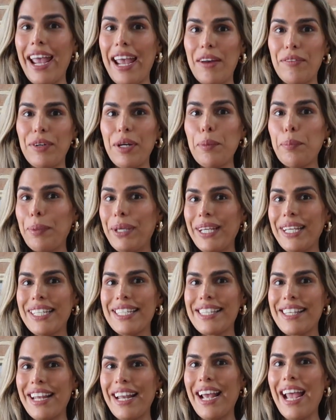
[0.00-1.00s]
Every
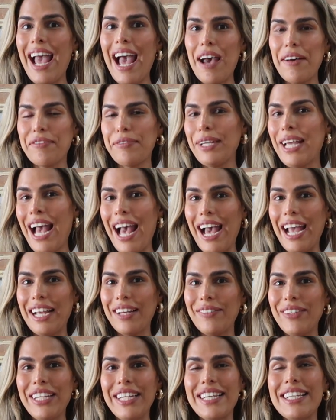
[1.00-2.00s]
piece that I have
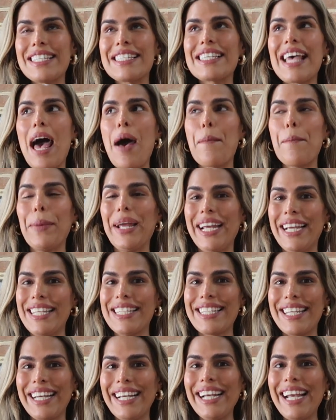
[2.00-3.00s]
behind me is
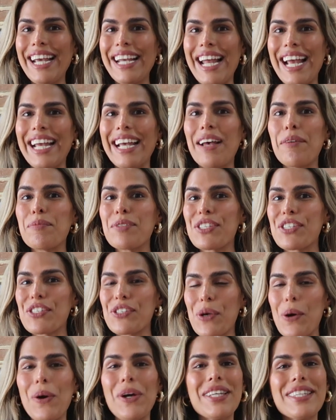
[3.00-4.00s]
amazing and I am
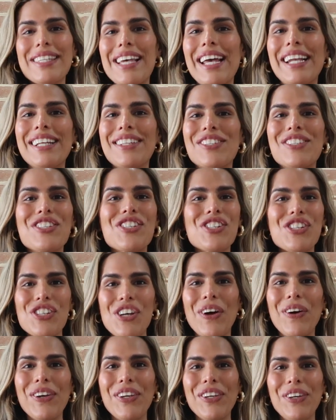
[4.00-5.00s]
so excited to
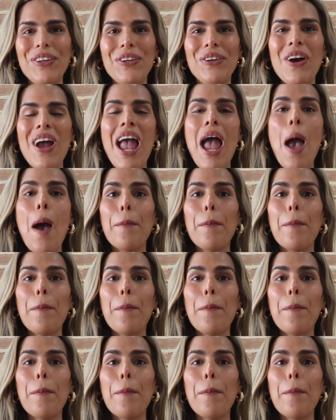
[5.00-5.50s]
show you,